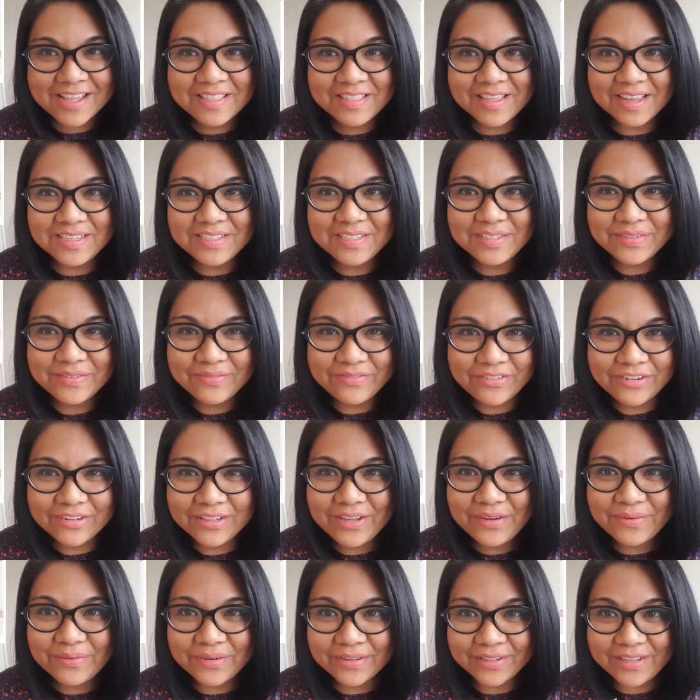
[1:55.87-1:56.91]
that's
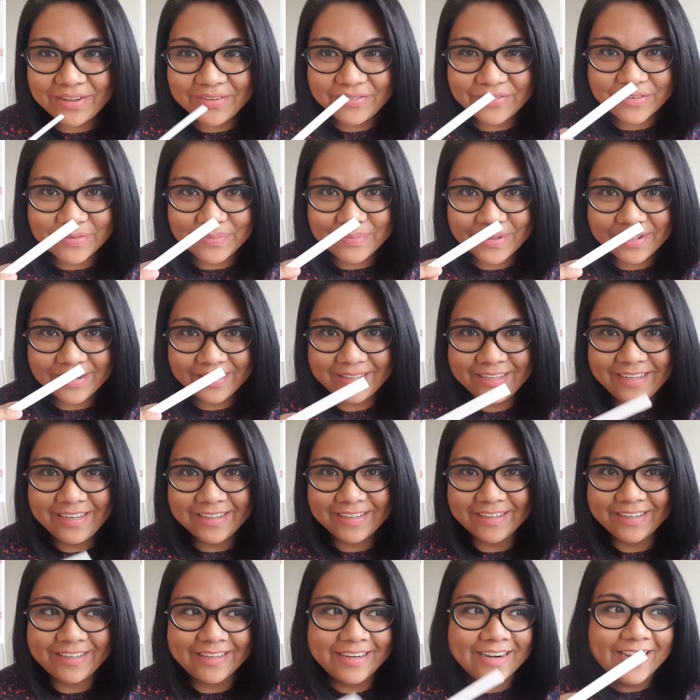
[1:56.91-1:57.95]
really
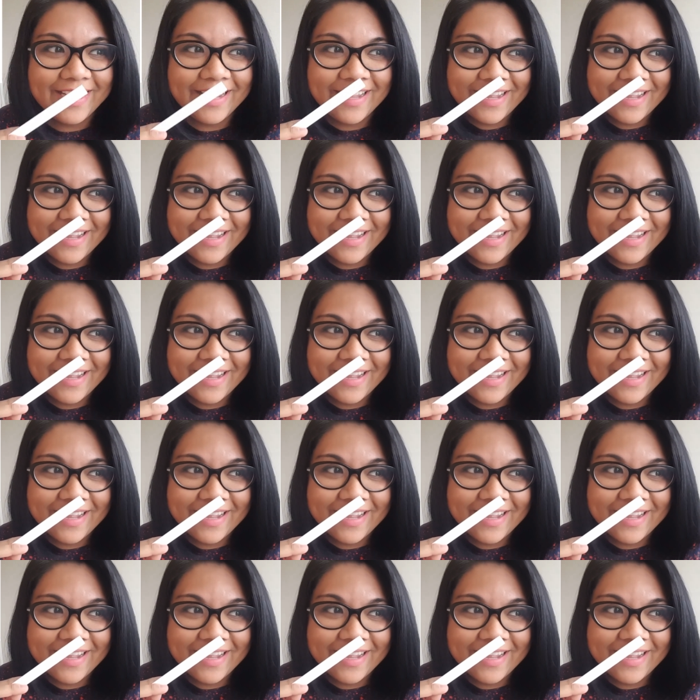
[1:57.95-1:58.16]
familiar.